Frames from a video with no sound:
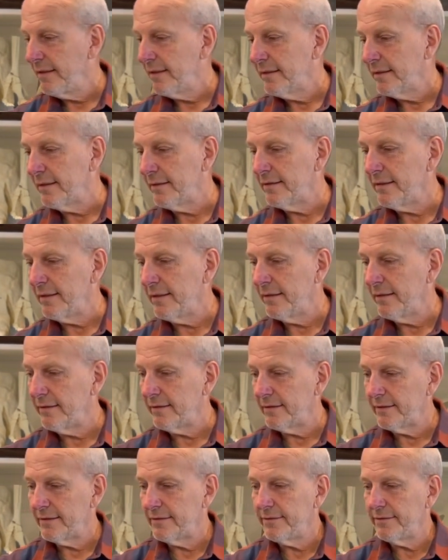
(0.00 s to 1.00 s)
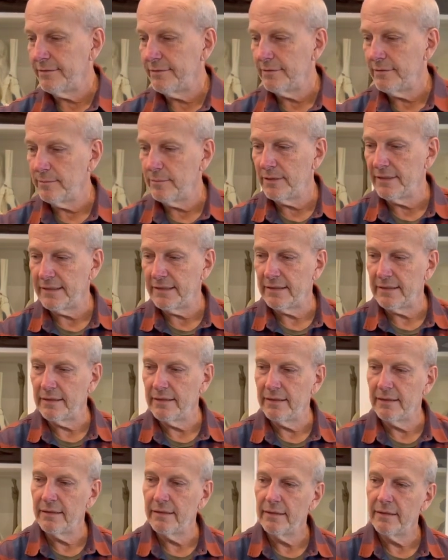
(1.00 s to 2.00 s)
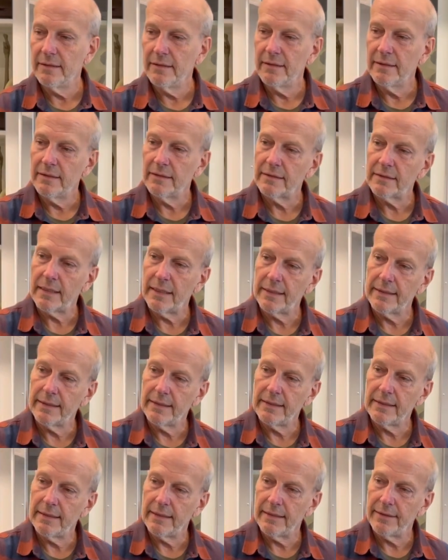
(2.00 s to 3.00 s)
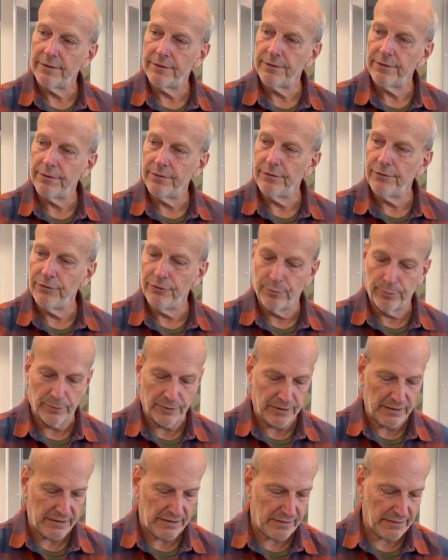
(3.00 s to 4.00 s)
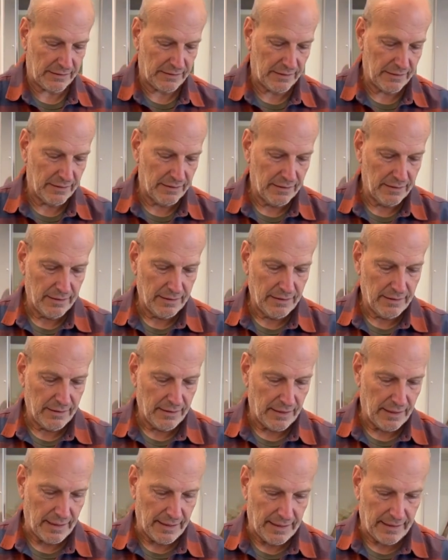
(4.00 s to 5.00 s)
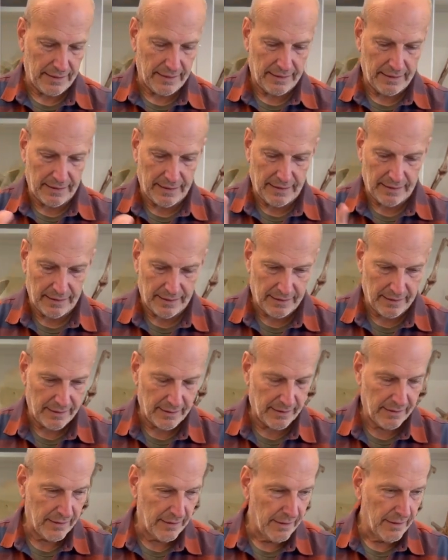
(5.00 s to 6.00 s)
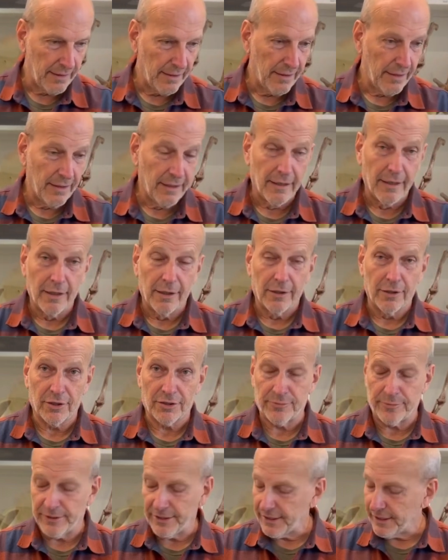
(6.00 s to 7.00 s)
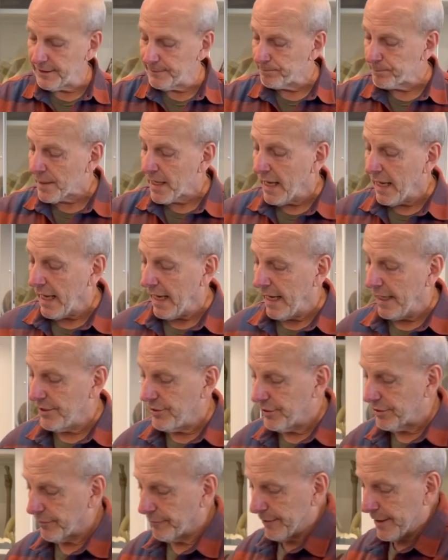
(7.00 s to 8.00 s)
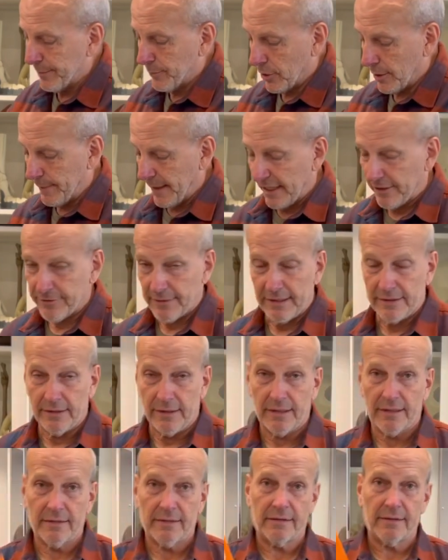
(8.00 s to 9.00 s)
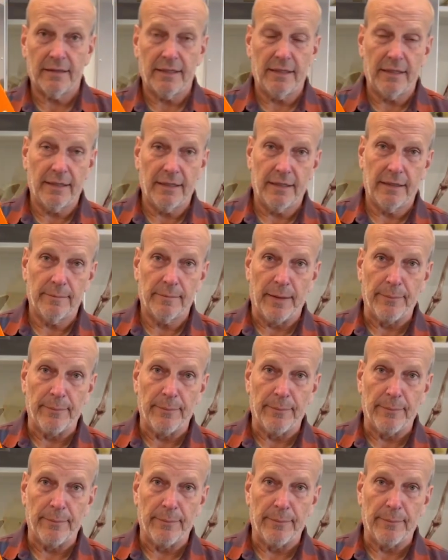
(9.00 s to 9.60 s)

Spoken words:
The teeth are suitably tiny and numerous, and looks really good. You can read more about Dreadnoughtus in my